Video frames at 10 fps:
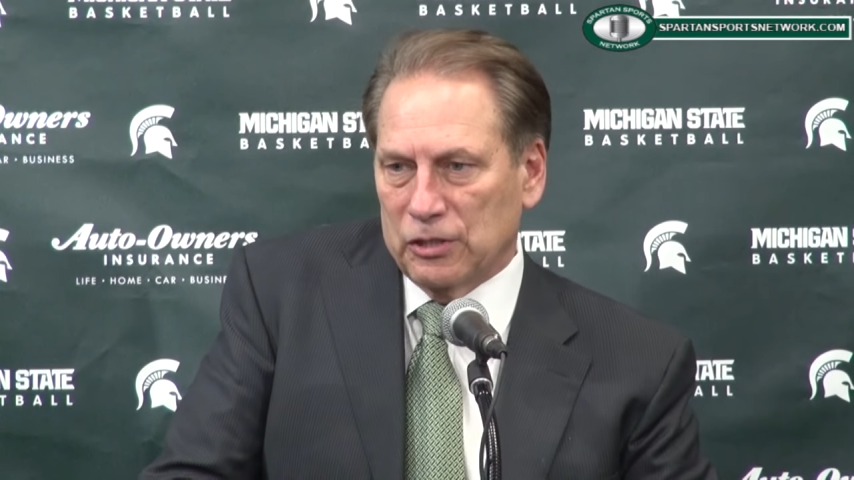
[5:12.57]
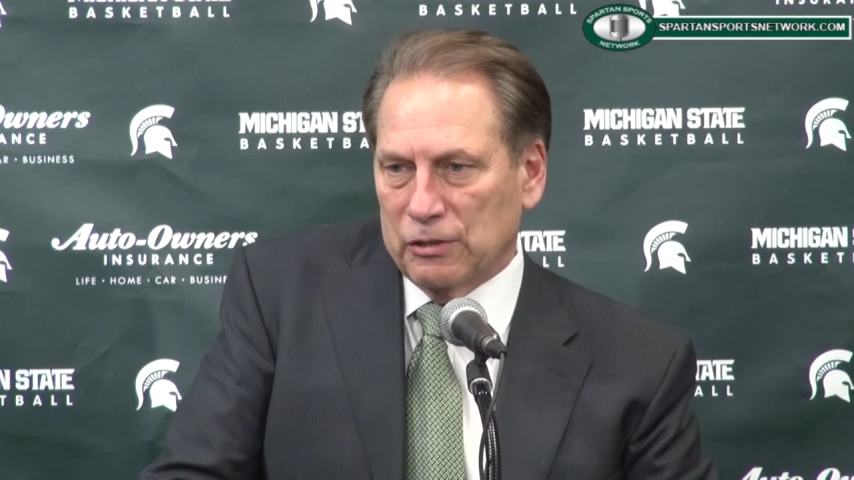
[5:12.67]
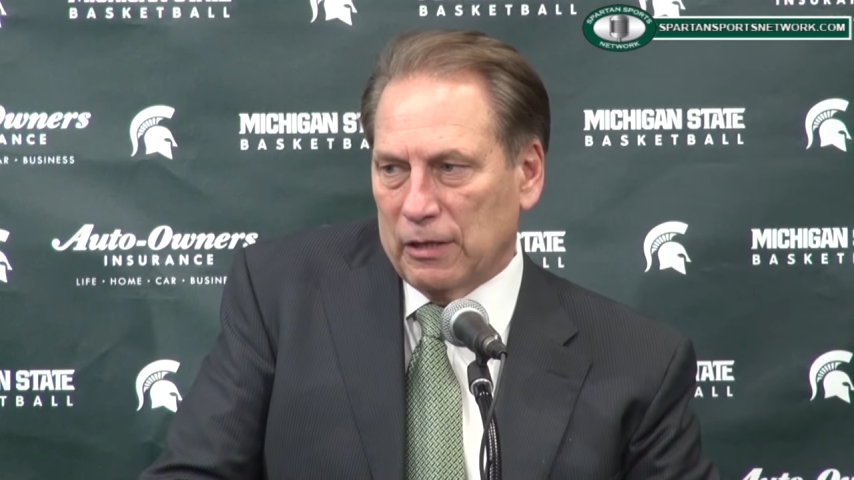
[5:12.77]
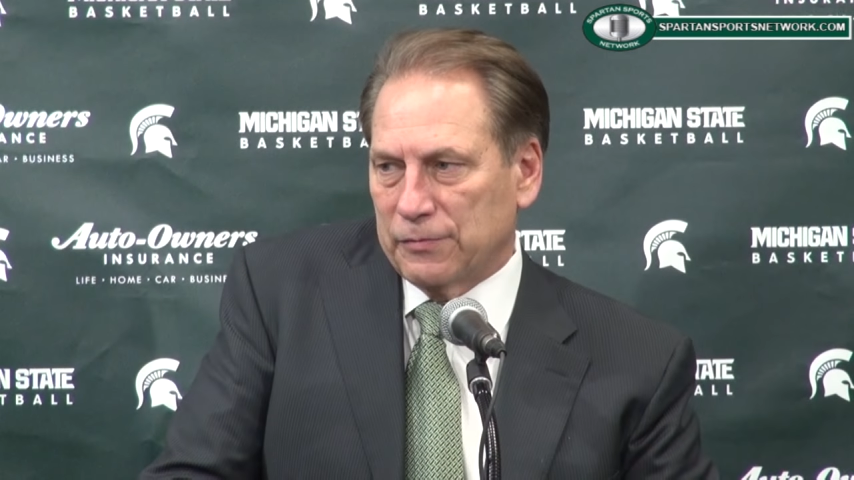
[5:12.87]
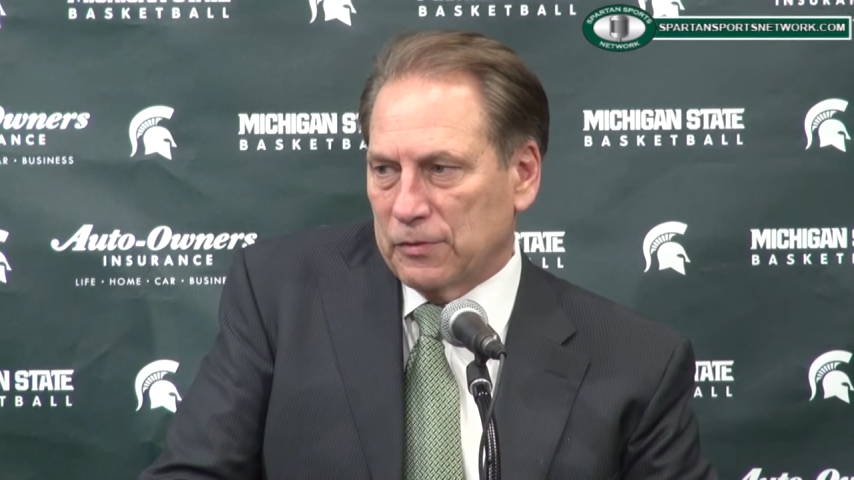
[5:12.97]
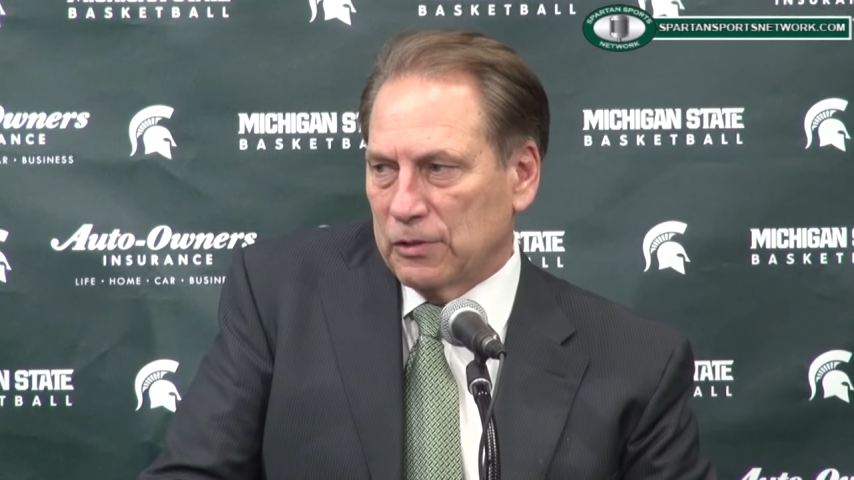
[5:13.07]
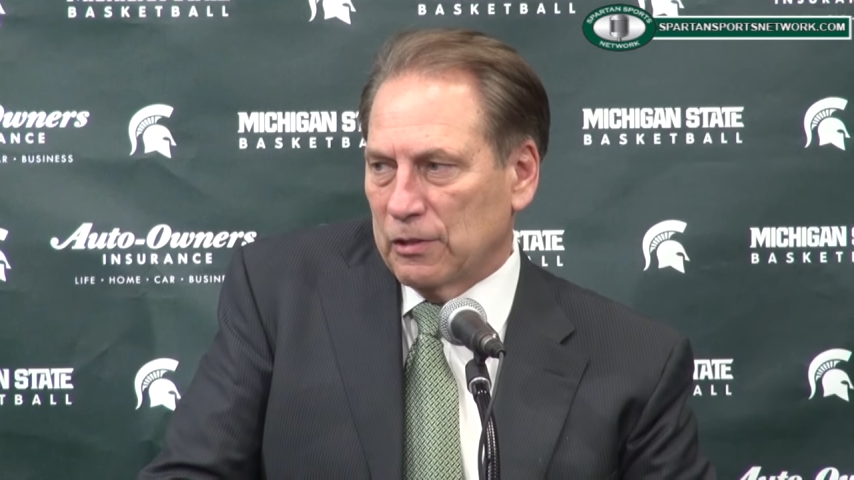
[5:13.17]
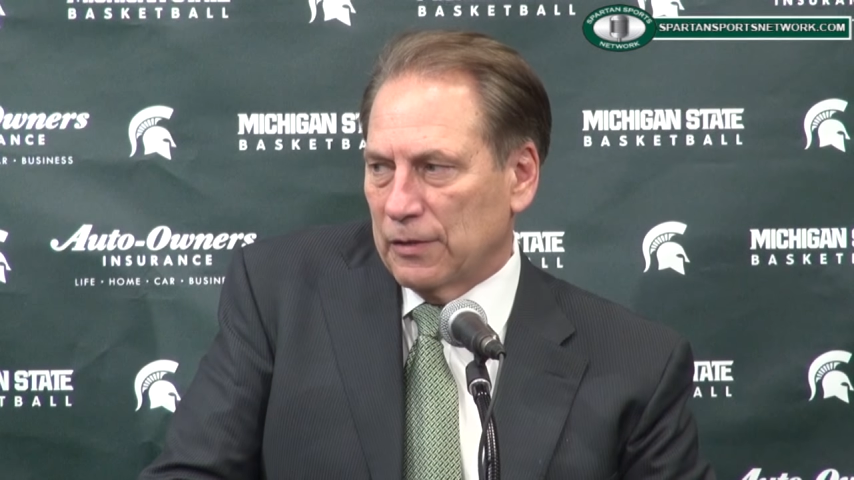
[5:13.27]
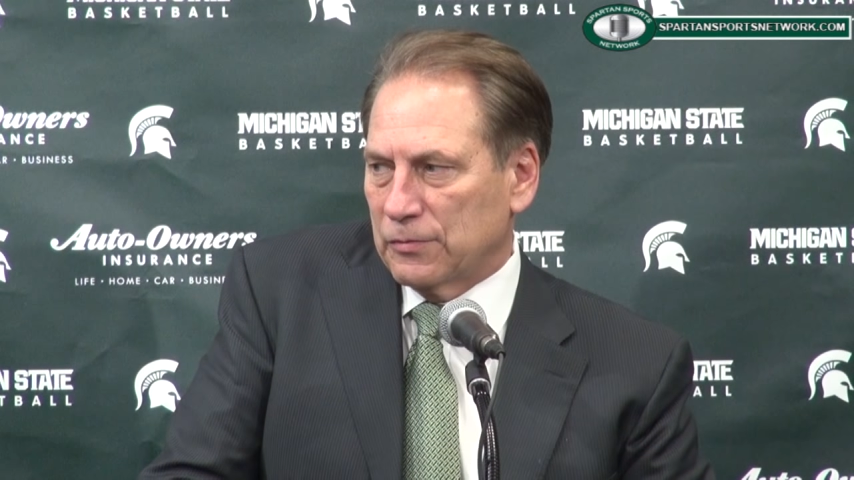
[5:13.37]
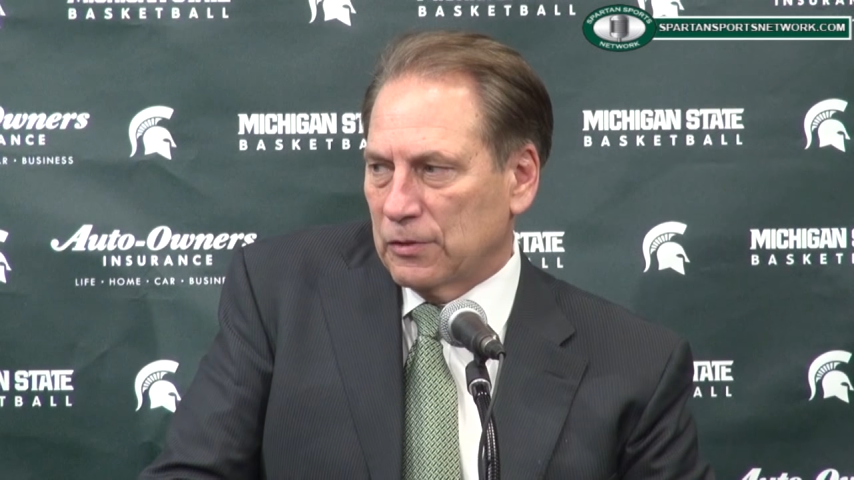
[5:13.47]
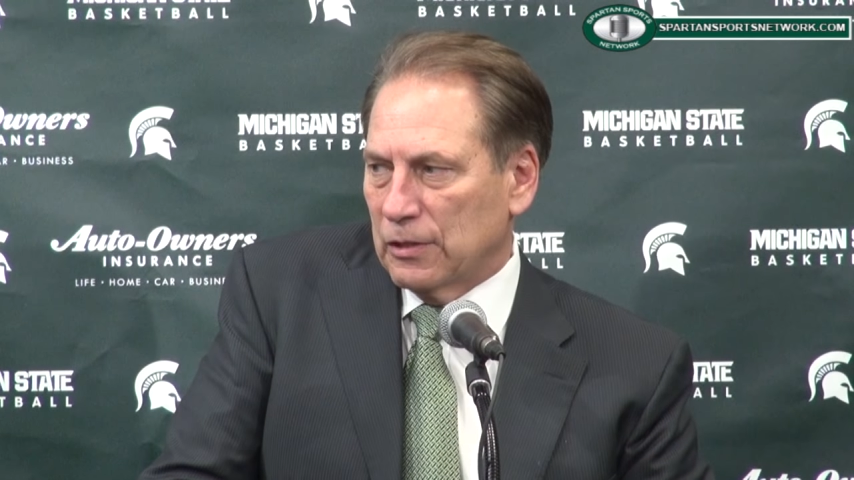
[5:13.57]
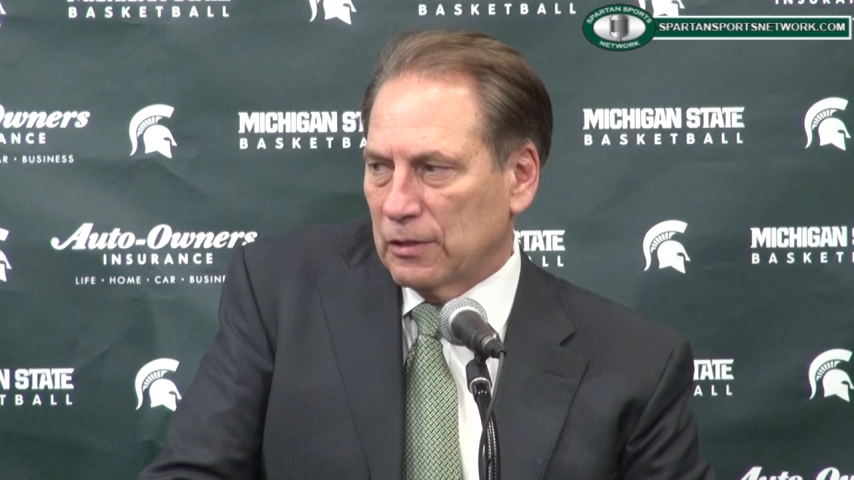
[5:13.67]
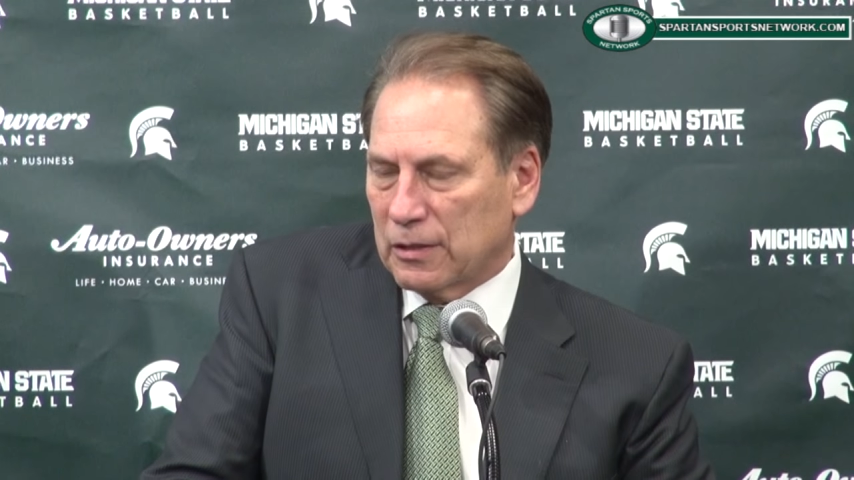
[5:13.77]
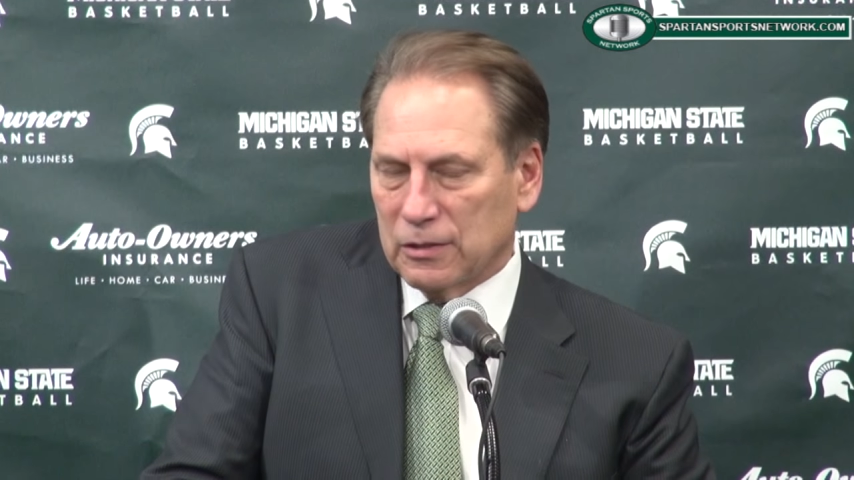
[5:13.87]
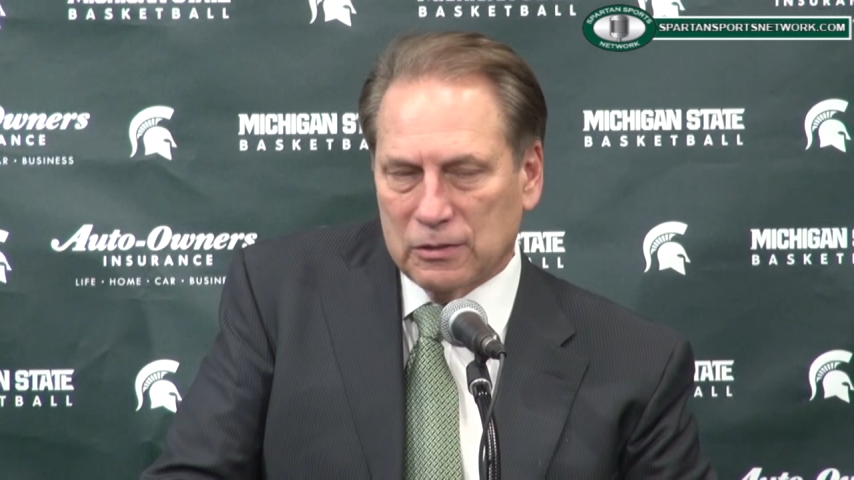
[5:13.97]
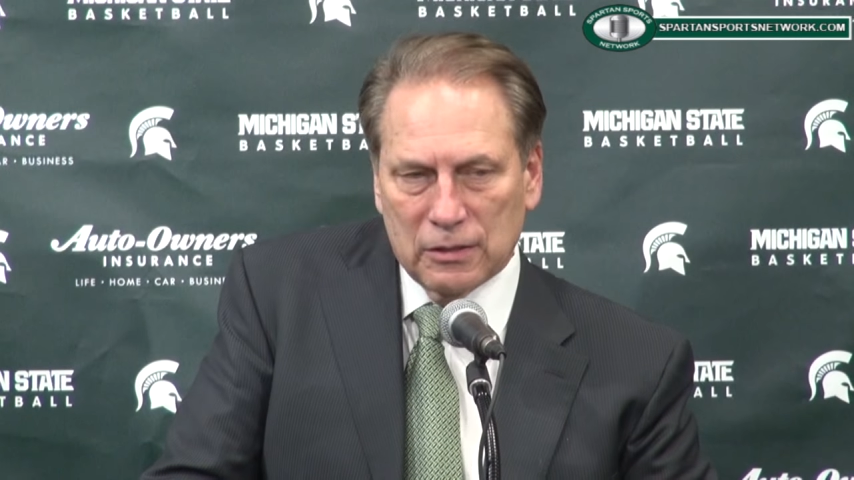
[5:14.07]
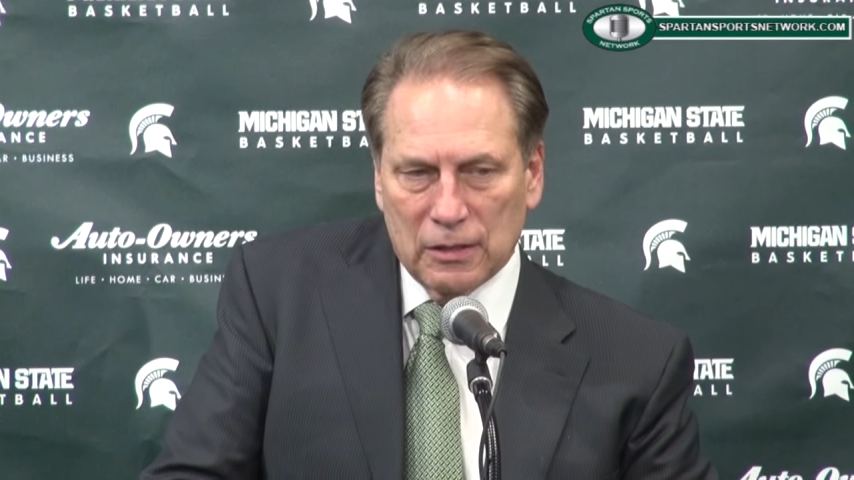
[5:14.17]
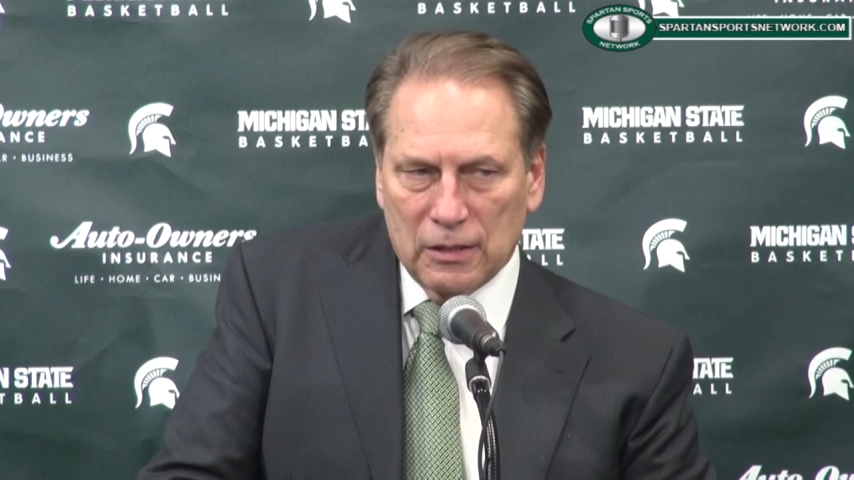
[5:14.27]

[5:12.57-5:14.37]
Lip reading: year after year after year, because